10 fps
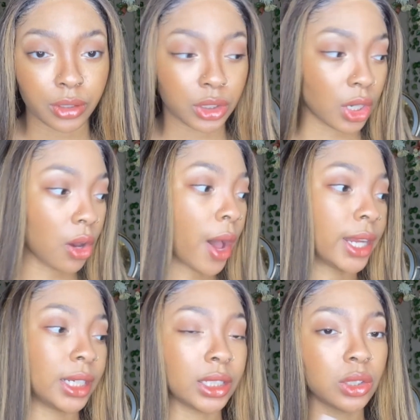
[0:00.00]
So I
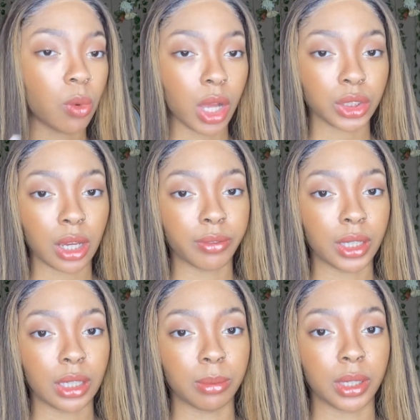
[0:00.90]
needed to wash off the
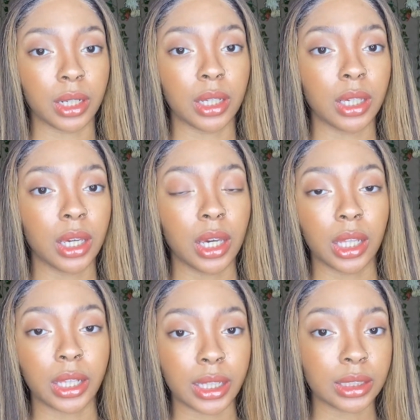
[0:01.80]
Eben
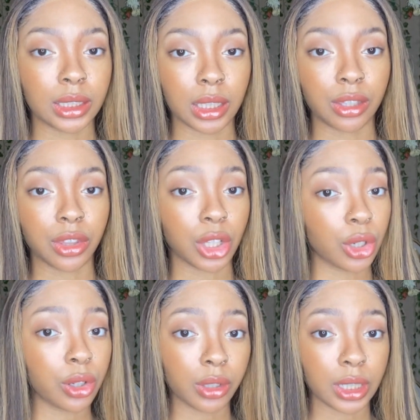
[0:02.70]
lace tint
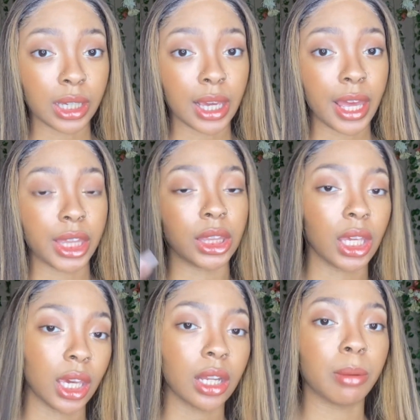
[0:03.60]
thoroughly and
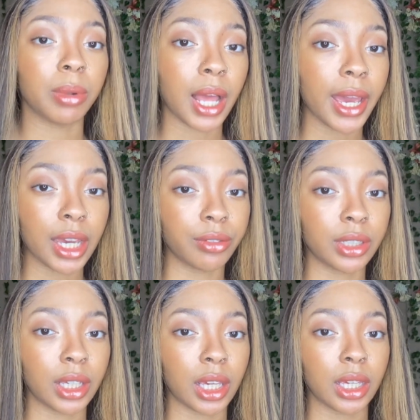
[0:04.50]
then apply
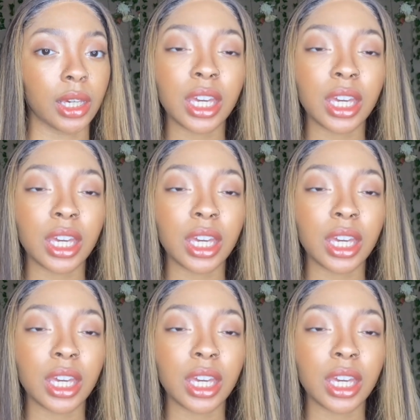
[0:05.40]
everything.